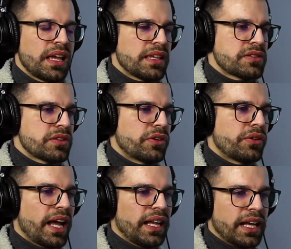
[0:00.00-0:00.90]
So
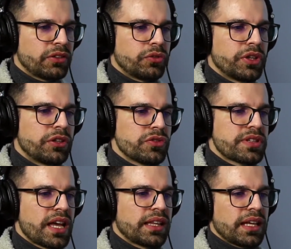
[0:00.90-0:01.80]
I like to reduce
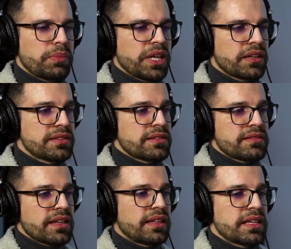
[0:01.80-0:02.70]
that, and because it's
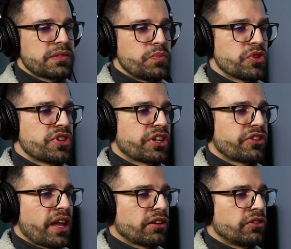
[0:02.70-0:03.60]
a dance music
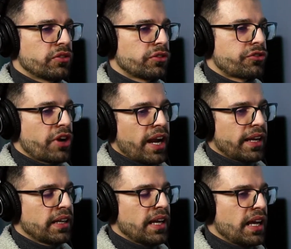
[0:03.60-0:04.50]
techno
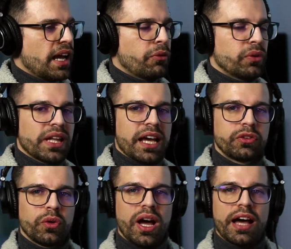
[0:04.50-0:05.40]
track, I would like
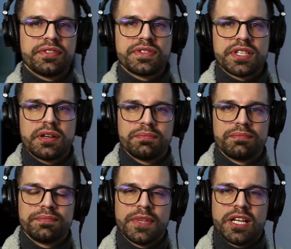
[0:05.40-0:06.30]
to have
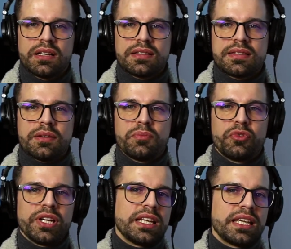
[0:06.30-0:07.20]
some
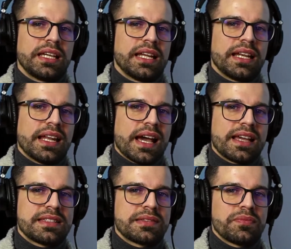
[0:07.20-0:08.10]
really
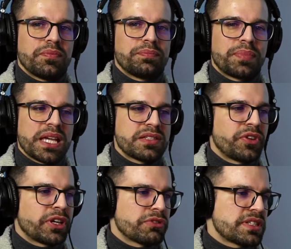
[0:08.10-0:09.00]
nice bass
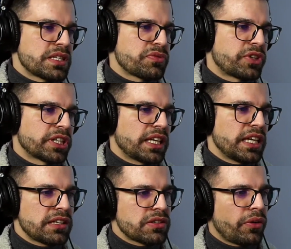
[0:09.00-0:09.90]
frequencies for the
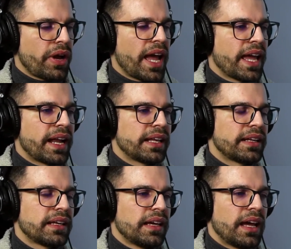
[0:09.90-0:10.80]
kick. So I
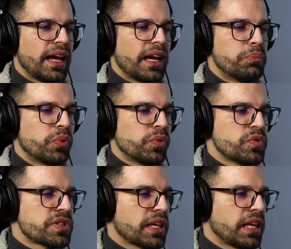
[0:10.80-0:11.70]
added a
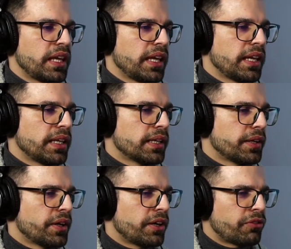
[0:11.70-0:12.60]
boost in
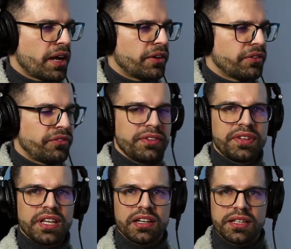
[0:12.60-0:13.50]
around
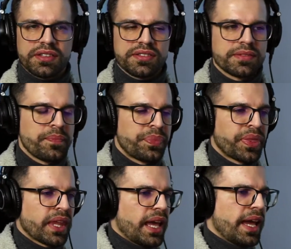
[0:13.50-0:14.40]
50 Hertz.
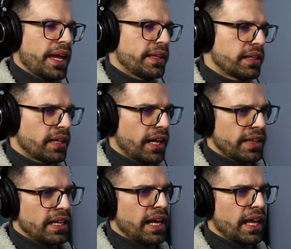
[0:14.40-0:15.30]
And
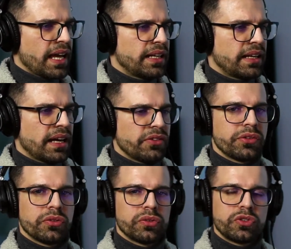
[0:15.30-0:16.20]
then I added
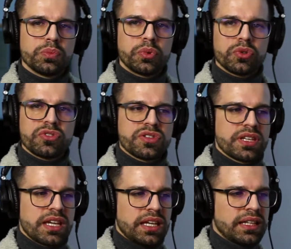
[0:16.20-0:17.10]
also two boosts
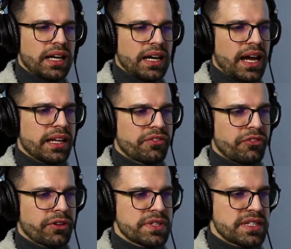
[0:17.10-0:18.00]
in the higher
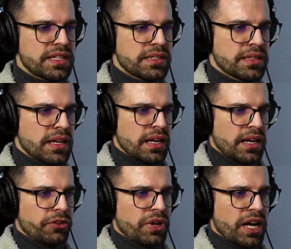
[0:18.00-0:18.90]
frequencies
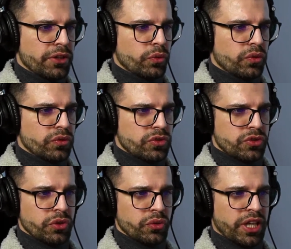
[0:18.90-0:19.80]
around
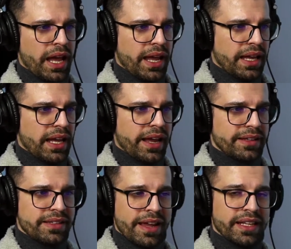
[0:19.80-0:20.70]
2K and
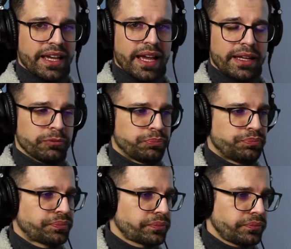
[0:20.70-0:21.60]
10K,
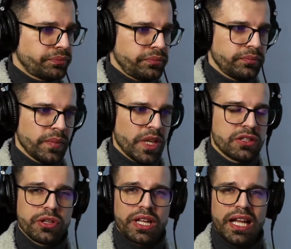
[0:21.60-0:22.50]

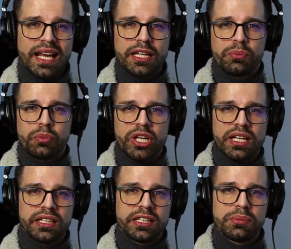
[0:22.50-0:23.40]
so that I can bring a
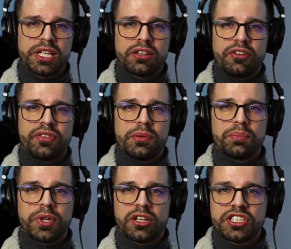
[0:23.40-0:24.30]
little bit of the
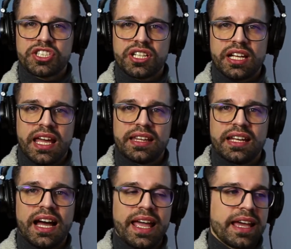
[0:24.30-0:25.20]
percussion and the
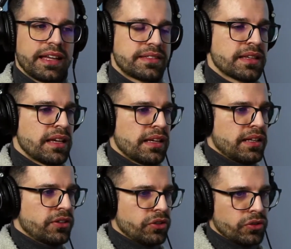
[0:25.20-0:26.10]
hi-hats
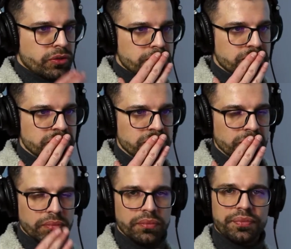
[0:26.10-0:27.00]
to
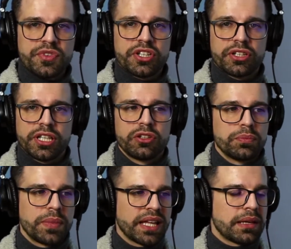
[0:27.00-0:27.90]

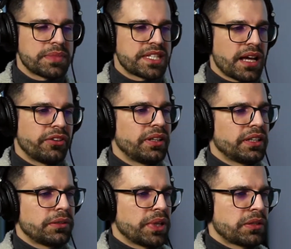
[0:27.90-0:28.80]
make them sound a
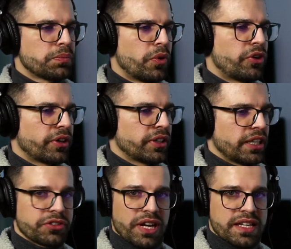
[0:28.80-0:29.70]
little bit more
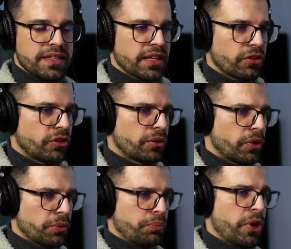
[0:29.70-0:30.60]
interesting or
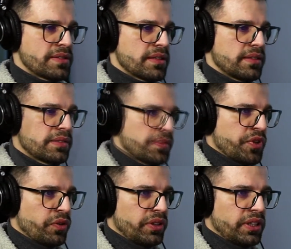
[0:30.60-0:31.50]
more present.
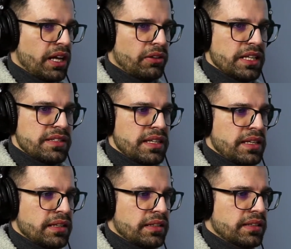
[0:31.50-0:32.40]
So now let's
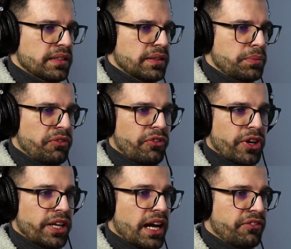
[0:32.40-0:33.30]
hear the before
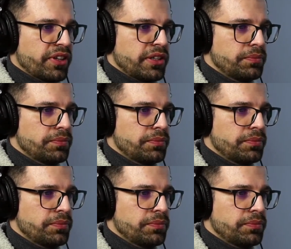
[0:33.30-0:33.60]
and after.